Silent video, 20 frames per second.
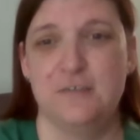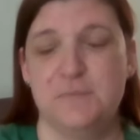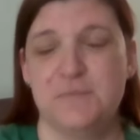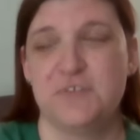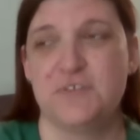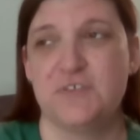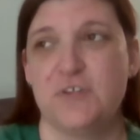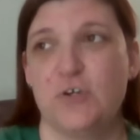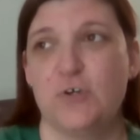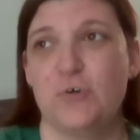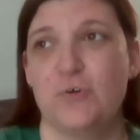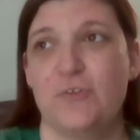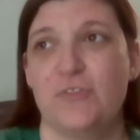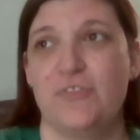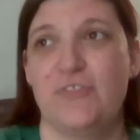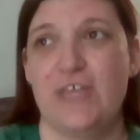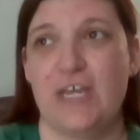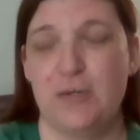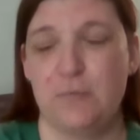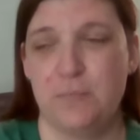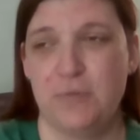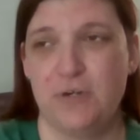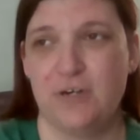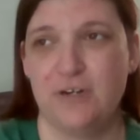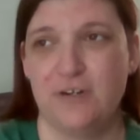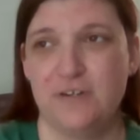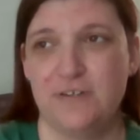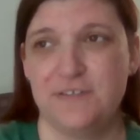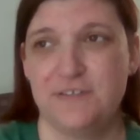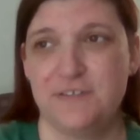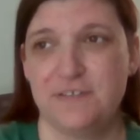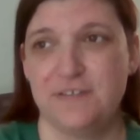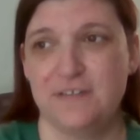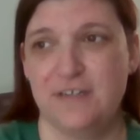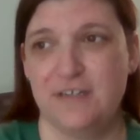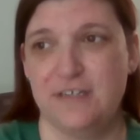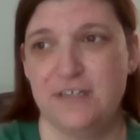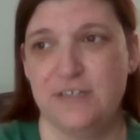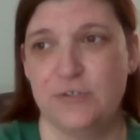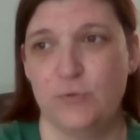So that part
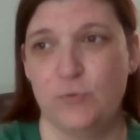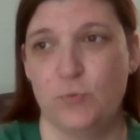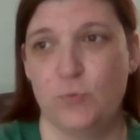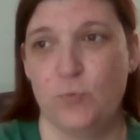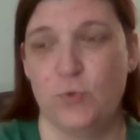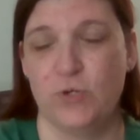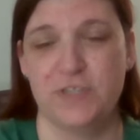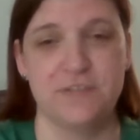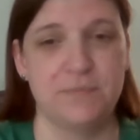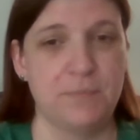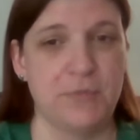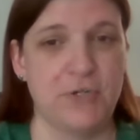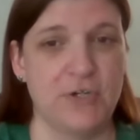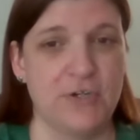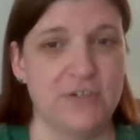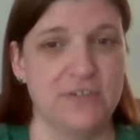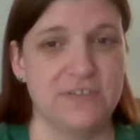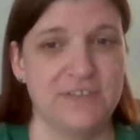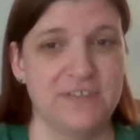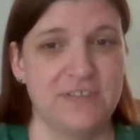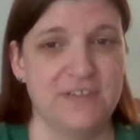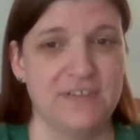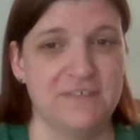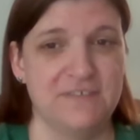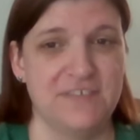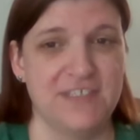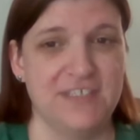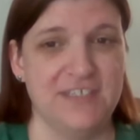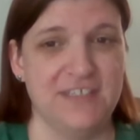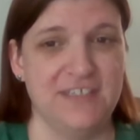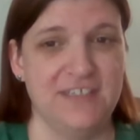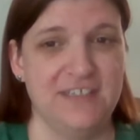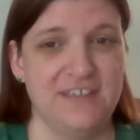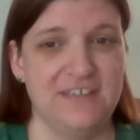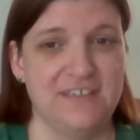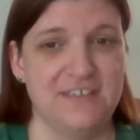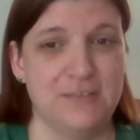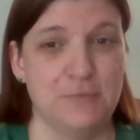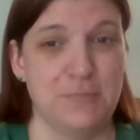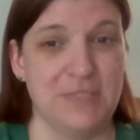was part of
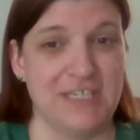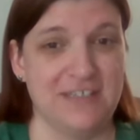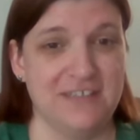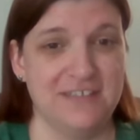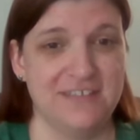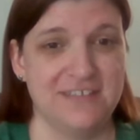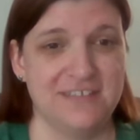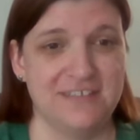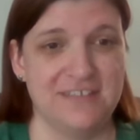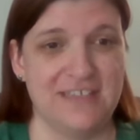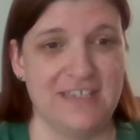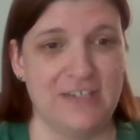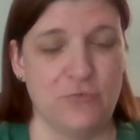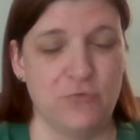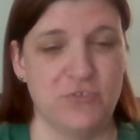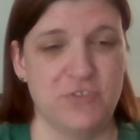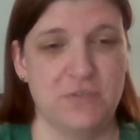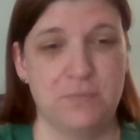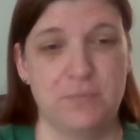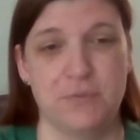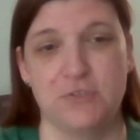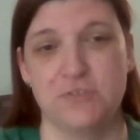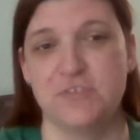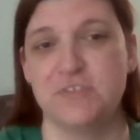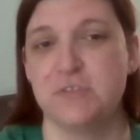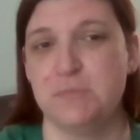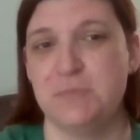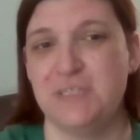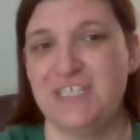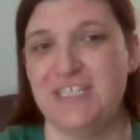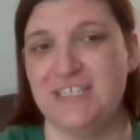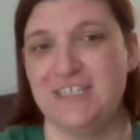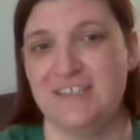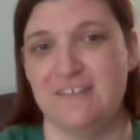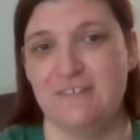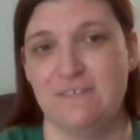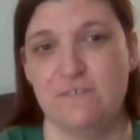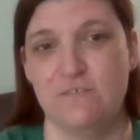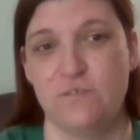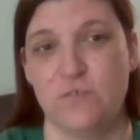the debate that was supposed to be
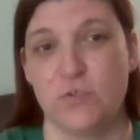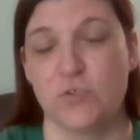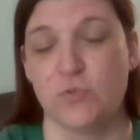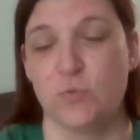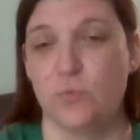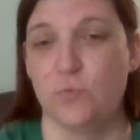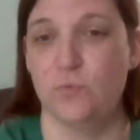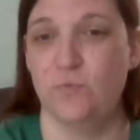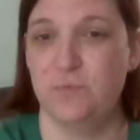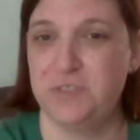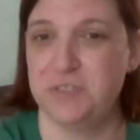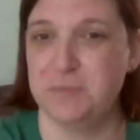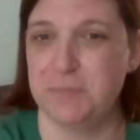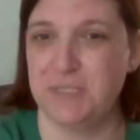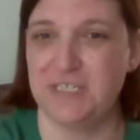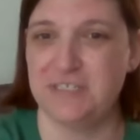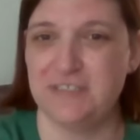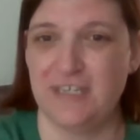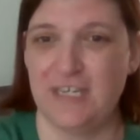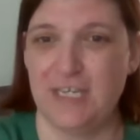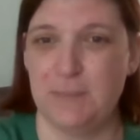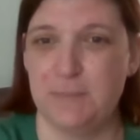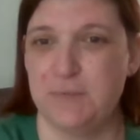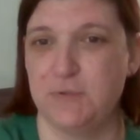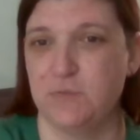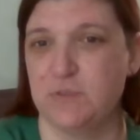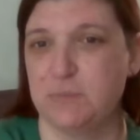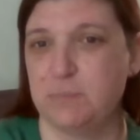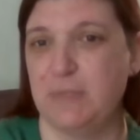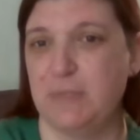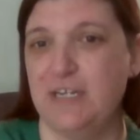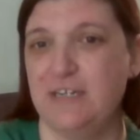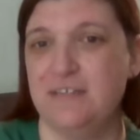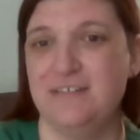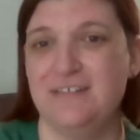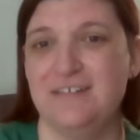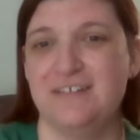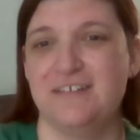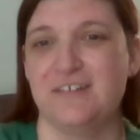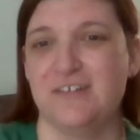in for the debate that happened with
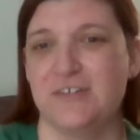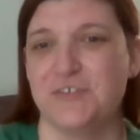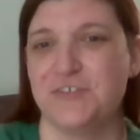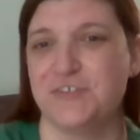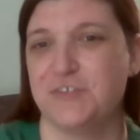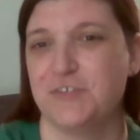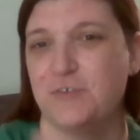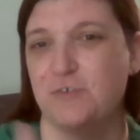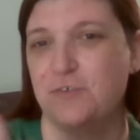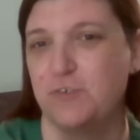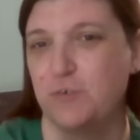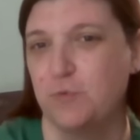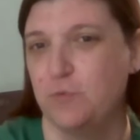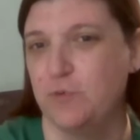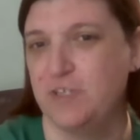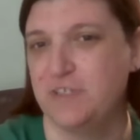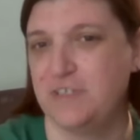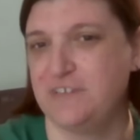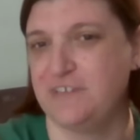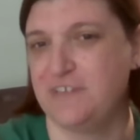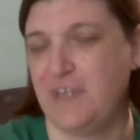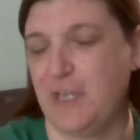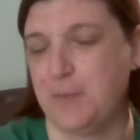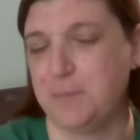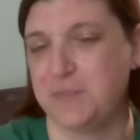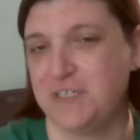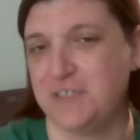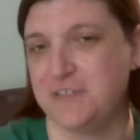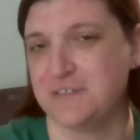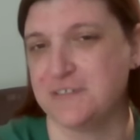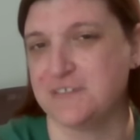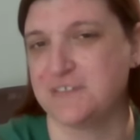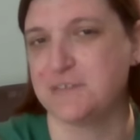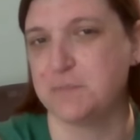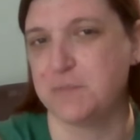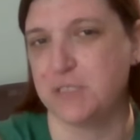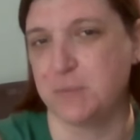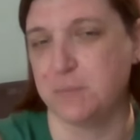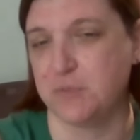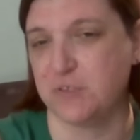Biden and also the one that's happening on
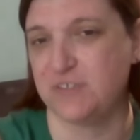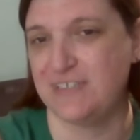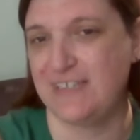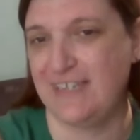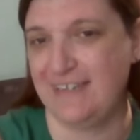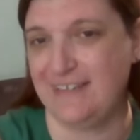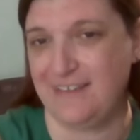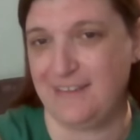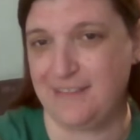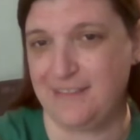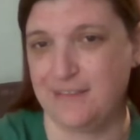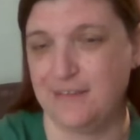September 10th.